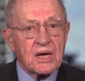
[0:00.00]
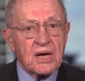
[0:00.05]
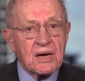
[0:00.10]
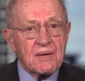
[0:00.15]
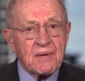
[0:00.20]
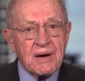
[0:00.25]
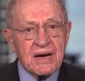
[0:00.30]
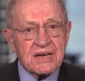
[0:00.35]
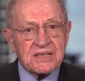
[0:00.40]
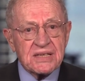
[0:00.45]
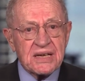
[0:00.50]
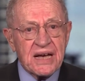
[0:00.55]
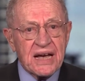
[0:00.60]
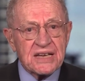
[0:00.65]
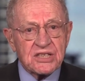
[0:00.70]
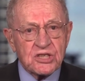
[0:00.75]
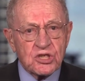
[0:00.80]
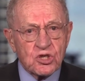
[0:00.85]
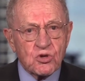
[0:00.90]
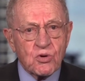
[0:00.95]
Hamas
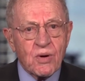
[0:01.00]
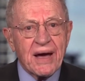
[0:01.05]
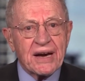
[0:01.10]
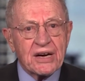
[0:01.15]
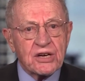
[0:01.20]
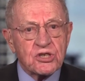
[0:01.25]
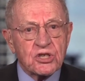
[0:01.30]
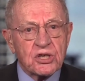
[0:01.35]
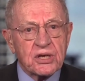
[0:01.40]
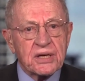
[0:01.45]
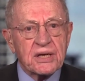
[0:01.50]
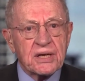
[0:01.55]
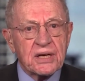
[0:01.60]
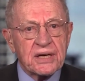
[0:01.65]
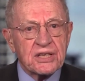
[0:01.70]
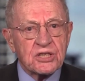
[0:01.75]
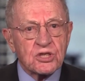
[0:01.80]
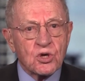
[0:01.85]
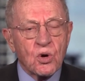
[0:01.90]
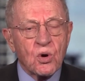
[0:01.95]
has a strategy.
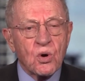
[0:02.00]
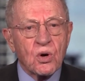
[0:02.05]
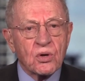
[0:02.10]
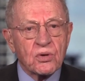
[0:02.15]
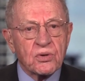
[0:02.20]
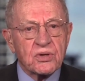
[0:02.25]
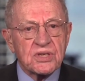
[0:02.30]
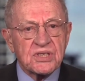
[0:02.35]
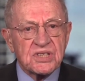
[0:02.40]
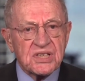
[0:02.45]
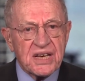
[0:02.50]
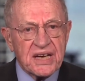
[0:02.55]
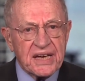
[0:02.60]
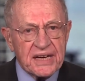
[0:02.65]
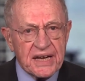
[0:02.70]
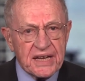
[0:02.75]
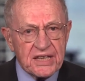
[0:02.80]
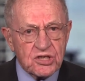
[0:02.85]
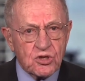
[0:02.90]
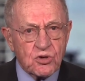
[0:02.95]
It's called the
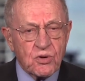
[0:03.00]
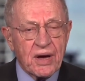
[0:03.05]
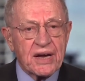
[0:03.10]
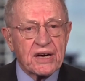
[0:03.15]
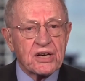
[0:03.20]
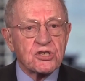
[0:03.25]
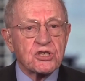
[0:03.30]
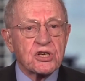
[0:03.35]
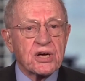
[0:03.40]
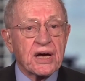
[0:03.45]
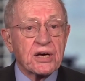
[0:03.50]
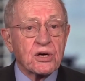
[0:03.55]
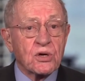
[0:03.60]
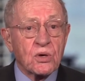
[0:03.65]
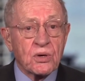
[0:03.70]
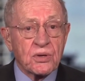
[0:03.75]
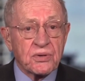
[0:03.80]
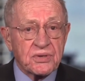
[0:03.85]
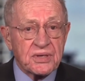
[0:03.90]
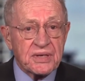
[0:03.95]
CNN strategy. I
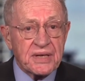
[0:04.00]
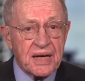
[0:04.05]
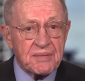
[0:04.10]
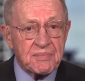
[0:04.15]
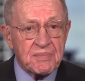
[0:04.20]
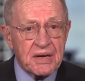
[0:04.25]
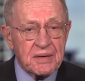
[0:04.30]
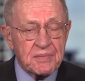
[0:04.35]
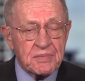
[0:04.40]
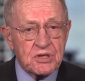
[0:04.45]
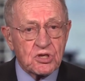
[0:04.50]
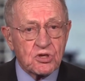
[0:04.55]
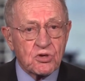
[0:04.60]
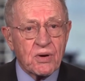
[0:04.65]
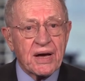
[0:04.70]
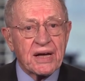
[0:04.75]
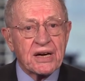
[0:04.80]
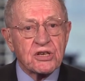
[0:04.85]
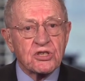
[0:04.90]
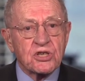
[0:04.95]
call it the dead baby
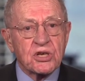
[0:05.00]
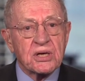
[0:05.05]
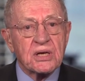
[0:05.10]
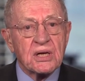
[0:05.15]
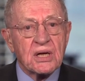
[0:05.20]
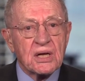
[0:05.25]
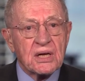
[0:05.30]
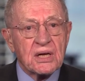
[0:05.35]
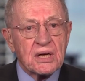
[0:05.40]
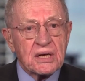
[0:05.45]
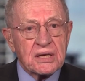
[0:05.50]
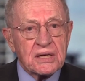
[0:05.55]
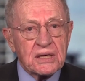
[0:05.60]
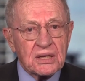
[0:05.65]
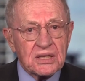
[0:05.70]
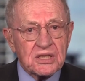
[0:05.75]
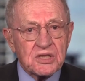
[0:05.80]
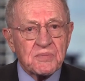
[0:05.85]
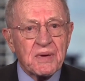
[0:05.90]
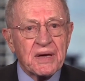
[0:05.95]
strategy.
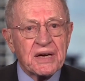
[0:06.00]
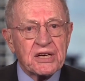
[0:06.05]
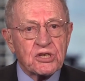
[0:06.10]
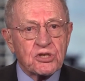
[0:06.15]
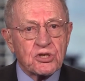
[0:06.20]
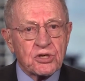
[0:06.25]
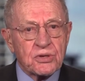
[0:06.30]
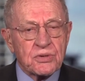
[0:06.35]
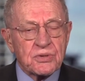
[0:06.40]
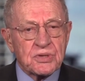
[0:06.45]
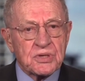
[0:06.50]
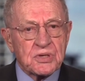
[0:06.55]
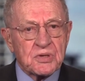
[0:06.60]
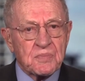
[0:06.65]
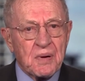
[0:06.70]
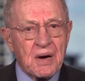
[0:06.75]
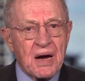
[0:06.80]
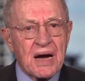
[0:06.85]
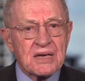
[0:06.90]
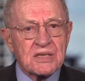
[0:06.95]
Kill as many Jews as
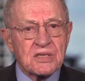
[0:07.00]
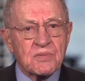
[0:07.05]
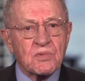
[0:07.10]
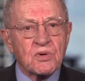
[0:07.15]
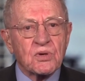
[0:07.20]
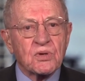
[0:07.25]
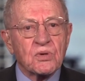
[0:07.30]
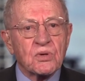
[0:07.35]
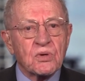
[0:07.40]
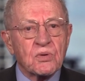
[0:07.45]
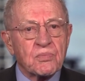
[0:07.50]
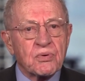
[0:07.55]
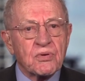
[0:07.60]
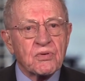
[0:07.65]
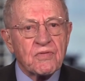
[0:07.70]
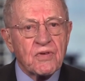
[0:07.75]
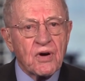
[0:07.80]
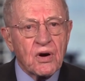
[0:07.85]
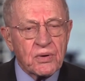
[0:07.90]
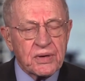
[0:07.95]
possible,
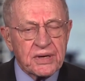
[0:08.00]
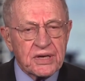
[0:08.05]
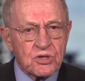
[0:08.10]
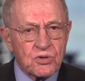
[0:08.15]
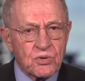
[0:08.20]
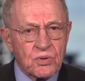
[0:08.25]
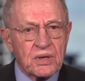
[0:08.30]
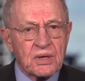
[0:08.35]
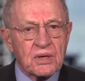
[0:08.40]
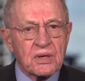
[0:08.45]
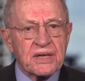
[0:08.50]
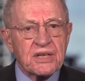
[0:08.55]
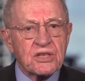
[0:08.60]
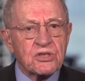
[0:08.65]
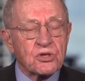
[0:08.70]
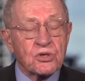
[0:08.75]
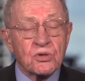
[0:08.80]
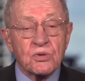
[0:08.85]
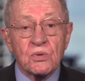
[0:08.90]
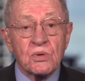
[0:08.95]
provoke Israel
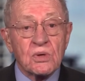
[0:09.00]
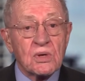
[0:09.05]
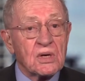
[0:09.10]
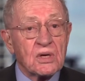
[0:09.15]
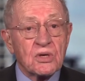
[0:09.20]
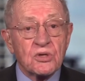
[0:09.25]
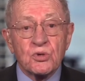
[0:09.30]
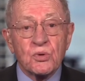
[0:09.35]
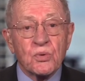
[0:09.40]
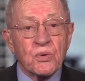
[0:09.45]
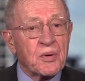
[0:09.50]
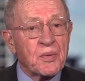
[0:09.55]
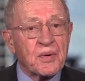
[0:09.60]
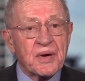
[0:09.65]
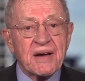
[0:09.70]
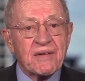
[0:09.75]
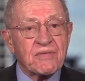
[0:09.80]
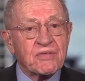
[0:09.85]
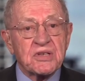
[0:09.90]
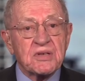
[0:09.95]
into doing what
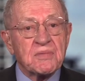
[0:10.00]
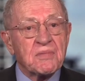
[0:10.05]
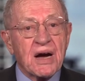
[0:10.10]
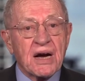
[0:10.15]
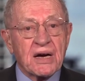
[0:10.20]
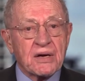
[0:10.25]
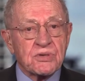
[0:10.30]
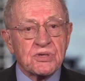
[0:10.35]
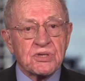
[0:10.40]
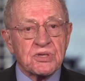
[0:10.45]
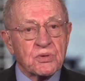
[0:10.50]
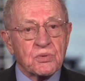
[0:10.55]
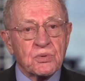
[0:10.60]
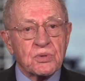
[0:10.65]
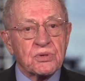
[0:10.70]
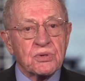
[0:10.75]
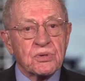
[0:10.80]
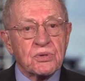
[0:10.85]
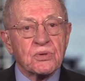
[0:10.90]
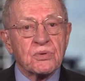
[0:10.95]
every democracy
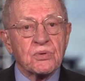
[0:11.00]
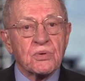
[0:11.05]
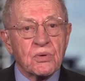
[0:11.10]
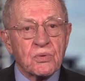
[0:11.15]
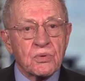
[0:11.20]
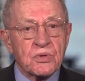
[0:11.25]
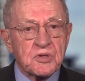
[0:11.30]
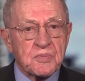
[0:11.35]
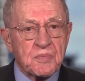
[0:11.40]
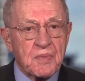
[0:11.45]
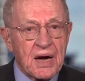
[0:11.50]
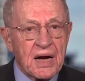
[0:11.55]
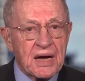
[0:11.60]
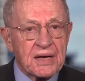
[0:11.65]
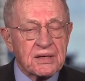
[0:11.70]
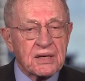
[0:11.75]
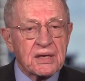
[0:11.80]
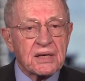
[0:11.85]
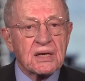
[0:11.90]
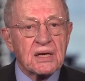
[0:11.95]
would do,
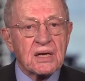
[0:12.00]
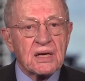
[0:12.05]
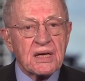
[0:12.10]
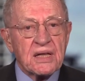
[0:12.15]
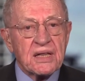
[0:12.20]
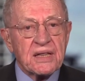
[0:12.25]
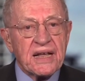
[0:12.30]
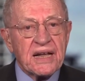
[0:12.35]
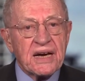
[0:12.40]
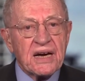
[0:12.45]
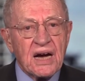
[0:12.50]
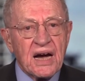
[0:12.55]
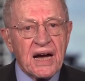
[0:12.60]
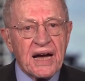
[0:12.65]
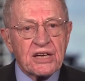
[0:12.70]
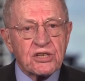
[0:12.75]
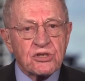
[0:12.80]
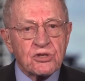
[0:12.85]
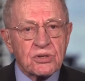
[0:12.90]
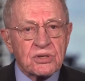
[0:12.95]
responding, then
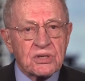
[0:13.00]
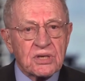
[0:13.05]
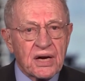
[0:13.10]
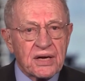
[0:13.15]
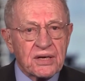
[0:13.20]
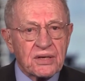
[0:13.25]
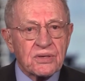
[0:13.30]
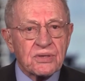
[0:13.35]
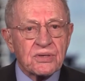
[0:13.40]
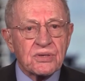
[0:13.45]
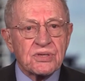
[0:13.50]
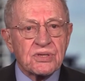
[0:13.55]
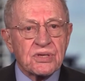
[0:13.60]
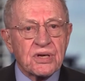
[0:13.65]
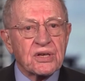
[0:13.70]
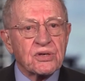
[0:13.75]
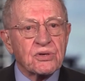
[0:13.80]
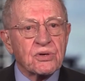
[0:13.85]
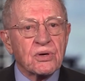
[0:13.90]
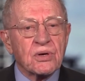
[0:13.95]
hide your tunnels
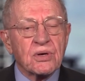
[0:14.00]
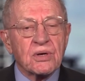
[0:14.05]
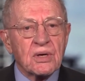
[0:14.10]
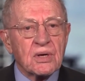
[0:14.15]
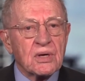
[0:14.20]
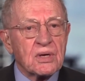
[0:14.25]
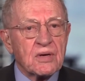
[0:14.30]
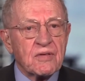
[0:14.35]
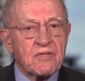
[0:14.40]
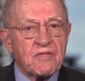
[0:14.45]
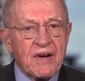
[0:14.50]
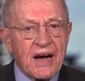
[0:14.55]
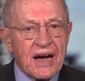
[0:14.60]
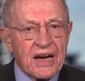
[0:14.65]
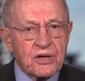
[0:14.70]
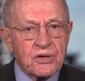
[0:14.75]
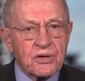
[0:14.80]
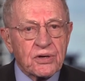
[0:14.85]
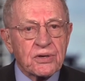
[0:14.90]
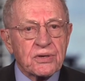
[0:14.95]
and your
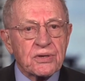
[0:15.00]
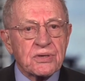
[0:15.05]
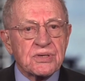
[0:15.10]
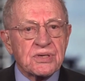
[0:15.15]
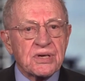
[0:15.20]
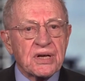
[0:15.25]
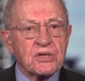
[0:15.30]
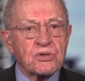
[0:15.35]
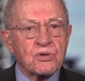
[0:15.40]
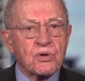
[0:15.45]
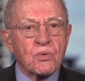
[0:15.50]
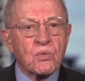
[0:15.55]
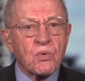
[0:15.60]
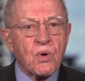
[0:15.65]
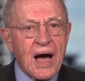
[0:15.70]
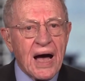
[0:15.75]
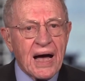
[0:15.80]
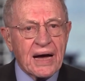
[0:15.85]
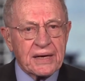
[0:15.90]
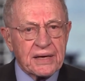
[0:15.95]
fighters and your
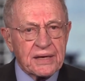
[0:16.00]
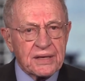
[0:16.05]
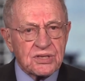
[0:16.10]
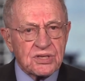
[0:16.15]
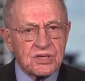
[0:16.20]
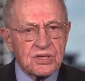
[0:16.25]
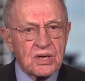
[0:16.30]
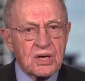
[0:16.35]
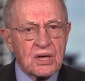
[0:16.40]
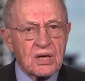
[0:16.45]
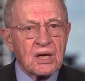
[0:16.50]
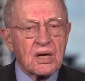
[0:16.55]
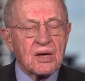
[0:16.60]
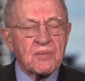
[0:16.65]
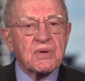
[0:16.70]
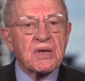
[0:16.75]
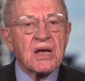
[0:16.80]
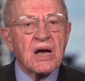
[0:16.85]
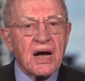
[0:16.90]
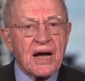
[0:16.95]
rockets
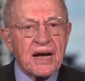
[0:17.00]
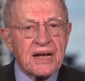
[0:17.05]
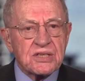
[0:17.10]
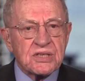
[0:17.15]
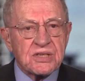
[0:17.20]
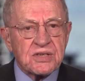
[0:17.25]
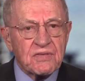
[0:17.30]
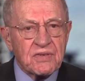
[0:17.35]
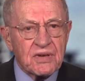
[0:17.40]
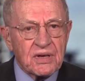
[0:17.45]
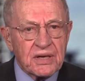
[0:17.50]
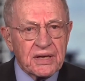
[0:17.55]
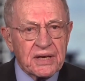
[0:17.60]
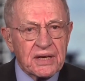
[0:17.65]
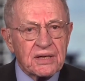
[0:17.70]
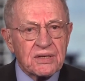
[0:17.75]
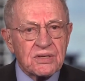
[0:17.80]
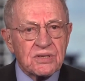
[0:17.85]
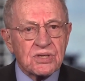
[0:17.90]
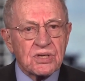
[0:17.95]
behind
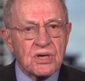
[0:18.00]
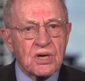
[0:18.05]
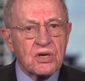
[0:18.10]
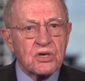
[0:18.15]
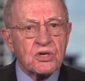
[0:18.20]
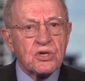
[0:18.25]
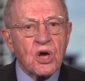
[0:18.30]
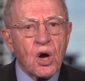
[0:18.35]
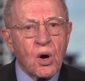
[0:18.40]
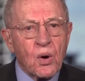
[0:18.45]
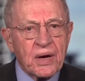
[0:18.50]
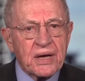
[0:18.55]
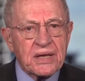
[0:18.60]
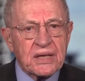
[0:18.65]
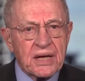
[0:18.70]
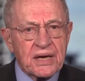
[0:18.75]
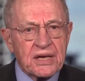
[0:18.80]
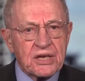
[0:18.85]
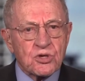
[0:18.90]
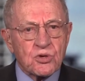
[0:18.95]
civilians, knowing
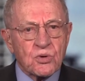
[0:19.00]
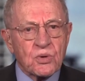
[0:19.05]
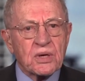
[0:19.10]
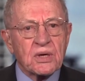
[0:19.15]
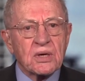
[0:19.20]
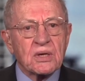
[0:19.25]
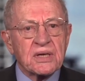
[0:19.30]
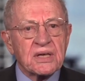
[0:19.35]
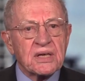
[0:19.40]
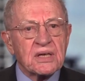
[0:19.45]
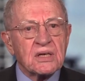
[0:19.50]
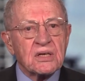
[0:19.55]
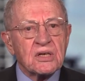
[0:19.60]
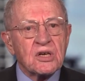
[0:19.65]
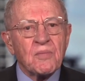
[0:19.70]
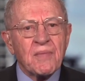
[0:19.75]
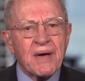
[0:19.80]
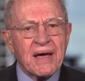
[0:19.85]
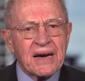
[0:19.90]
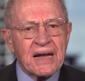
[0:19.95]
that Israel,
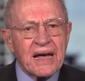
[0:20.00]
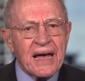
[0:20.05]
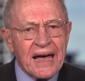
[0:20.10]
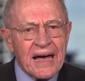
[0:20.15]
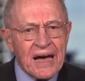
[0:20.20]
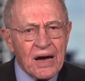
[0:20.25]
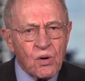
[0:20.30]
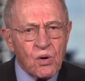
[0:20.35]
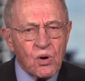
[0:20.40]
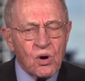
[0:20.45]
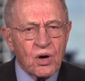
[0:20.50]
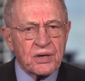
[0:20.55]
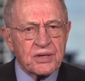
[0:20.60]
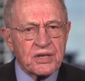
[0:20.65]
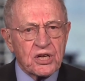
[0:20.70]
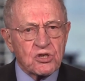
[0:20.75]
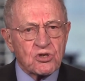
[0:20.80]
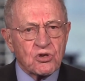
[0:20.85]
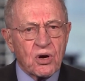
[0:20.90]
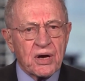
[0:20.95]
no matter how hard
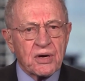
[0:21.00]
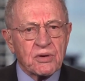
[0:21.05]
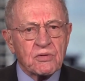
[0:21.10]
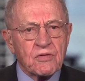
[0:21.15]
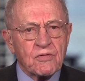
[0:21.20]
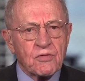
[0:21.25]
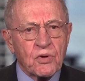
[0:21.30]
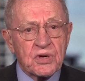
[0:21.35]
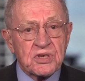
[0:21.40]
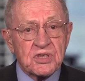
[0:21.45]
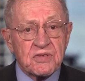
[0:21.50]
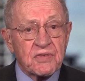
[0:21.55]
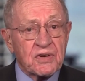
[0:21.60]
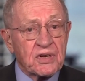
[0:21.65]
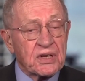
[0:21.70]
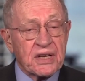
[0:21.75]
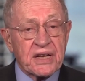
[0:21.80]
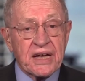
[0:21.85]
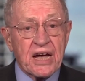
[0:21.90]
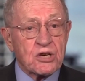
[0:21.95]
they try to avoid
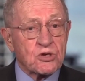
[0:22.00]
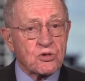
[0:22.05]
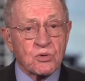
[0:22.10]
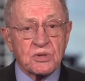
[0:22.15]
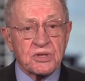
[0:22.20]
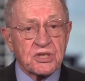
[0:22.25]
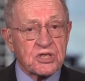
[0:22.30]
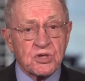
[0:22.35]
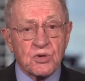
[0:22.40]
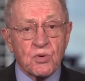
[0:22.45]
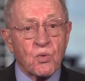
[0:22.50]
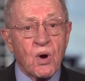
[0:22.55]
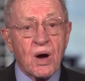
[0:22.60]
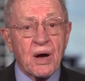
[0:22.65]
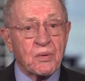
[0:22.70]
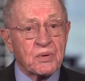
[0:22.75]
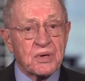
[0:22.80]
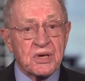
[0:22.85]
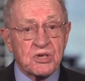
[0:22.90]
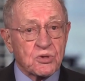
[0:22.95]
civilian casualties, and
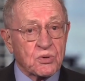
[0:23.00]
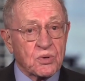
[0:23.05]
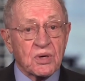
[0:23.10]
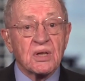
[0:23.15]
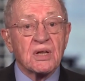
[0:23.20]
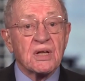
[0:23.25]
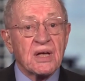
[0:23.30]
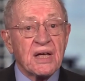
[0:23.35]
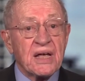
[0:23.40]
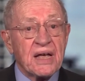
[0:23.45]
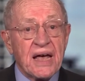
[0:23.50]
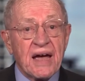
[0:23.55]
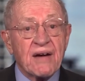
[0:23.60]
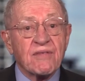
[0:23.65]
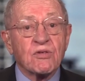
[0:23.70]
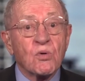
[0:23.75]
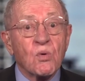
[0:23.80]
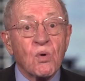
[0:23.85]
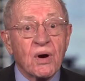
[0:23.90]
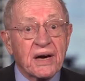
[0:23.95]
why would Israel
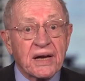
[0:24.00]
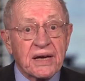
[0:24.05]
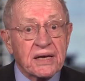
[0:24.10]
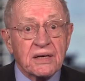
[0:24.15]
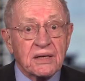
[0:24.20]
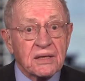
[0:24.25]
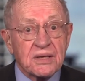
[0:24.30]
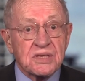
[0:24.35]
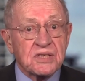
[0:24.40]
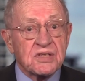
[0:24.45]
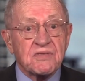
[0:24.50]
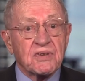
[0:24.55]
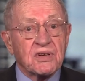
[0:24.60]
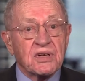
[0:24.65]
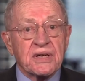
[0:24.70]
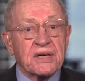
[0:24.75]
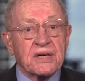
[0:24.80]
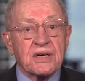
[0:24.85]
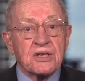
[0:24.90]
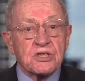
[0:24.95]
ever want to kill a
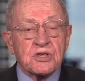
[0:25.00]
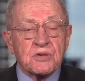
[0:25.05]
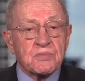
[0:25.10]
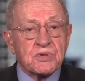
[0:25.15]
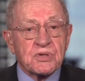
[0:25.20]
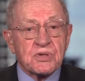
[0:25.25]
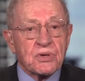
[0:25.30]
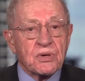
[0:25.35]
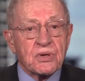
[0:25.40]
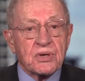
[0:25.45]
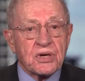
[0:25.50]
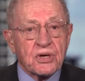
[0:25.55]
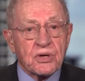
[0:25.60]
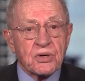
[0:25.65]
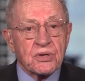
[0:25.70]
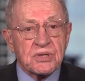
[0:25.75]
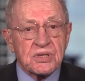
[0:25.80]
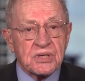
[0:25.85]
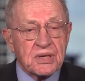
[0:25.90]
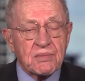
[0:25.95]
civilian? It's absurd. It
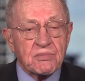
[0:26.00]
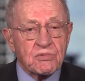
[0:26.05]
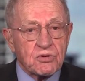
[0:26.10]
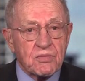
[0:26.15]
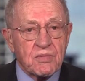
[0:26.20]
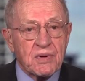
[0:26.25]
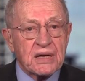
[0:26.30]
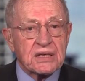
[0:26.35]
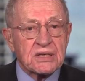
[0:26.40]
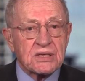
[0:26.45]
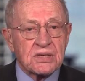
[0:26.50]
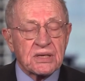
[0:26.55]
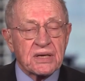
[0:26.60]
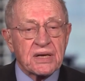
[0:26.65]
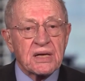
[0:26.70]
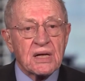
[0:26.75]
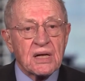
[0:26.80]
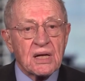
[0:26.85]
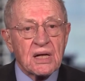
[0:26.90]
hurts them tremendously.